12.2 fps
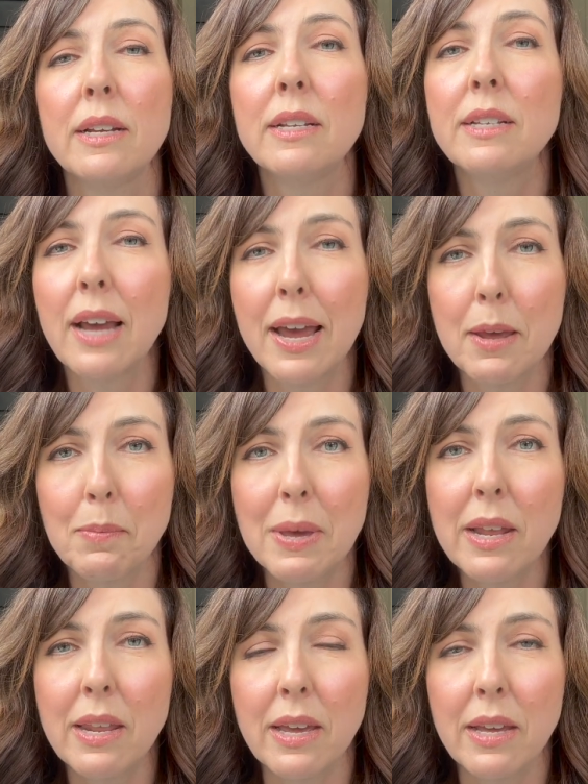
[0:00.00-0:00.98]

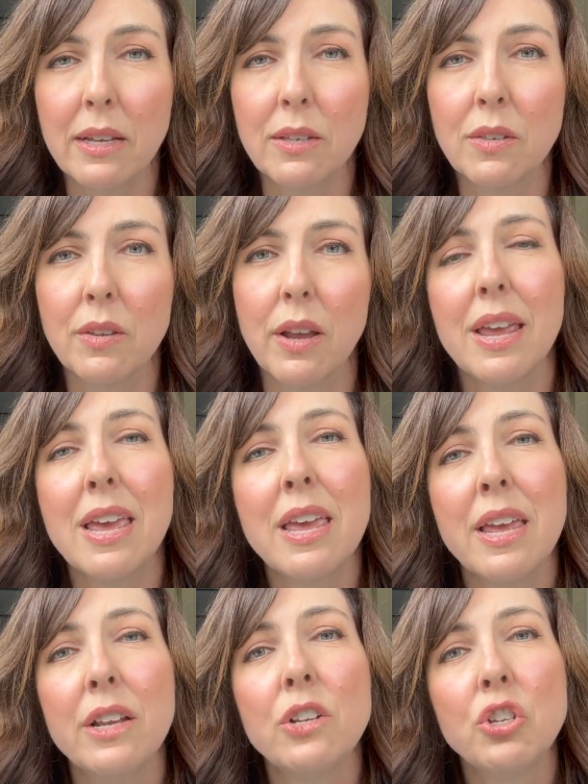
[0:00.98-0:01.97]
diabetes
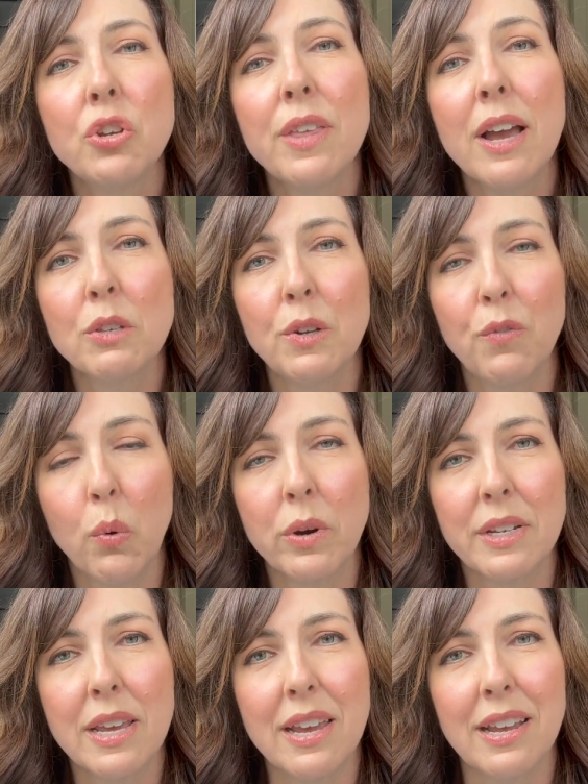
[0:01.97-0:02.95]
in
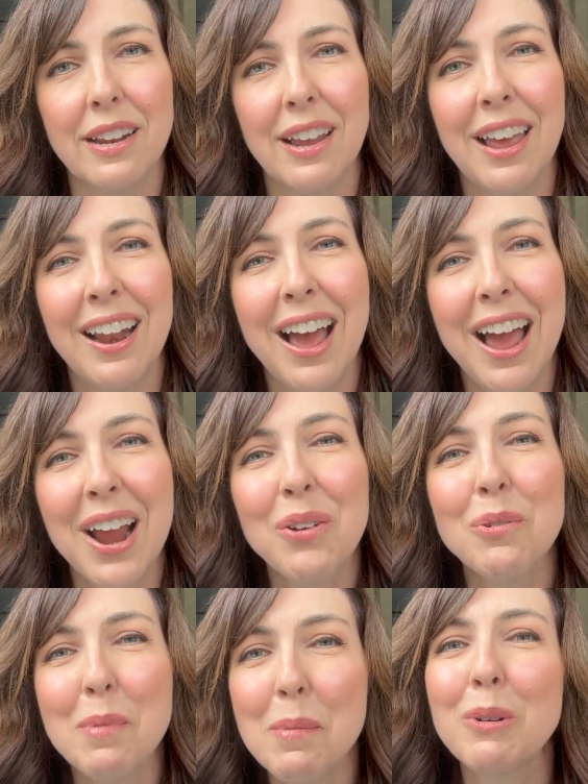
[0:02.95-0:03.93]
2014. And I
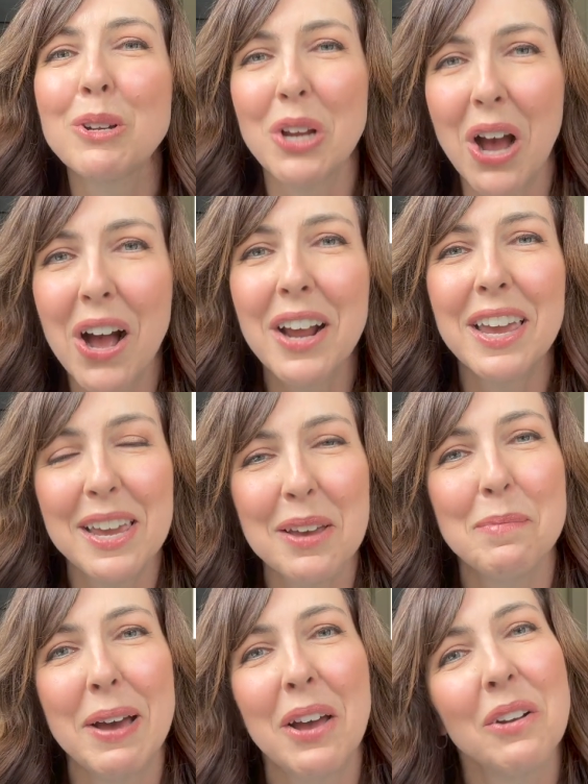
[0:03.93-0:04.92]
remember talking
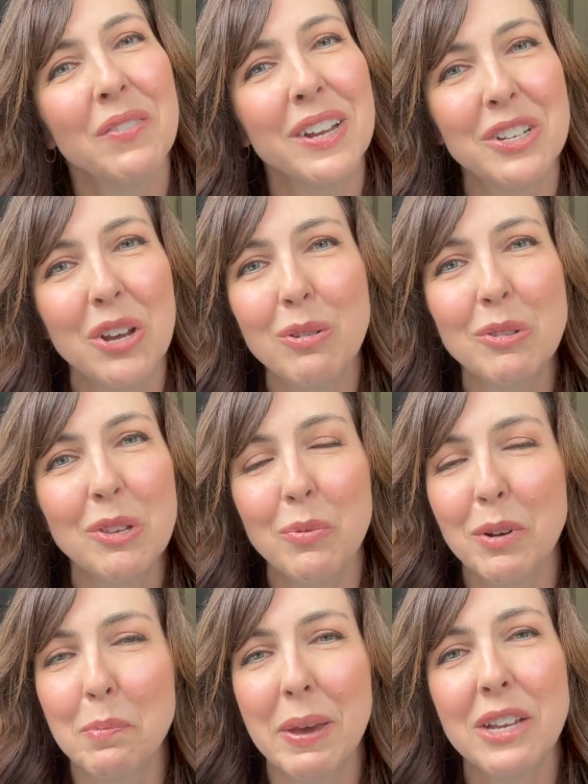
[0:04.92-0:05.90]
about Victoza
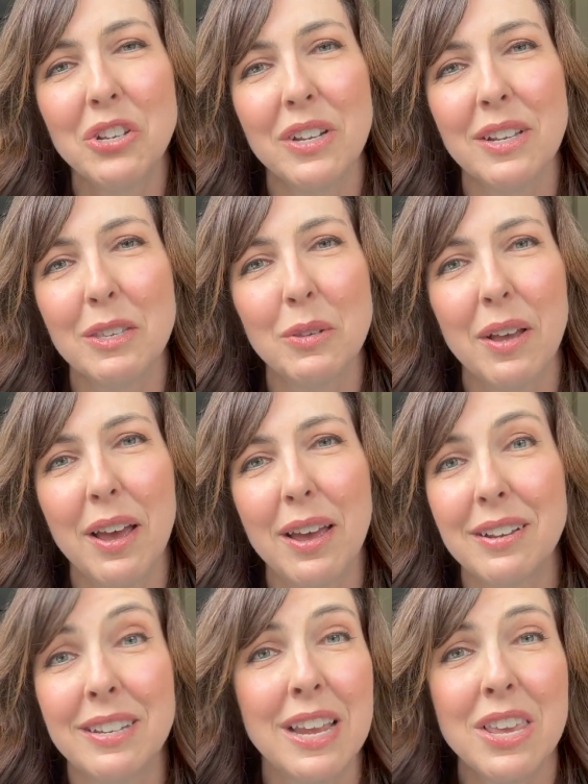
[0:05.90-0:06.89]
with patients
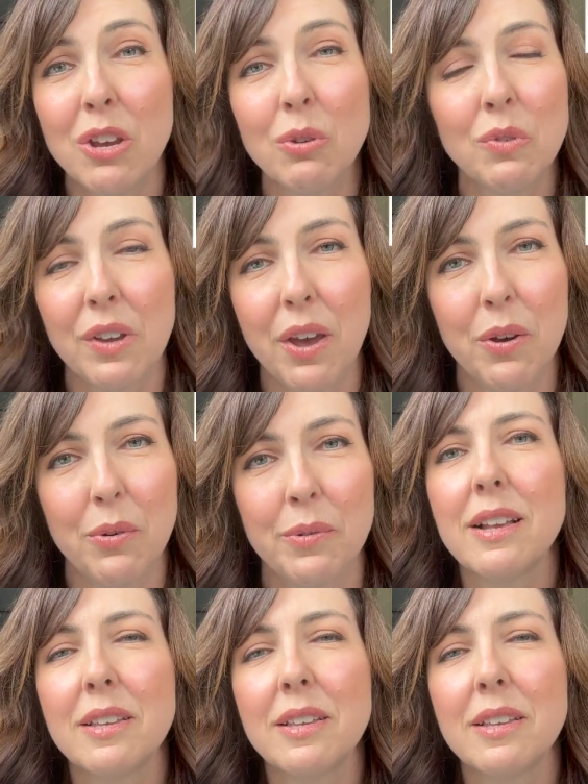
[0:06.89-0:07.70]
10 years ago.